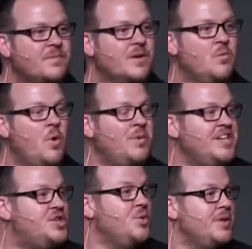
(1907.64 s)
what we
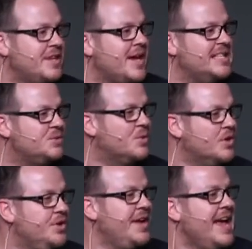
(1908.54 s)
do with God's
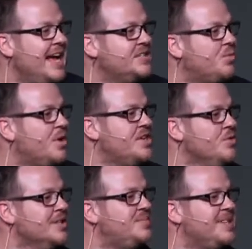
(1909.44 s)
word, as one who
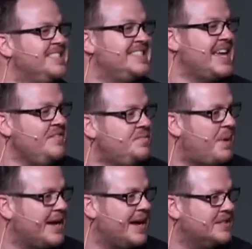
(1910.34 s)
has been saved by
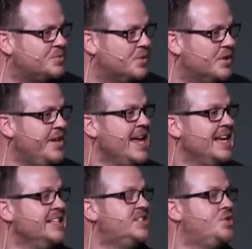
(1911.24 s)
God's word,
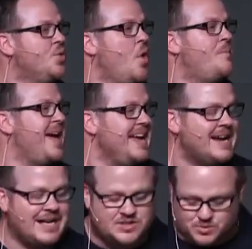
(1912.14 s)
is to obey
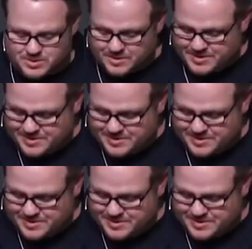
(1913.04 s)
God's word.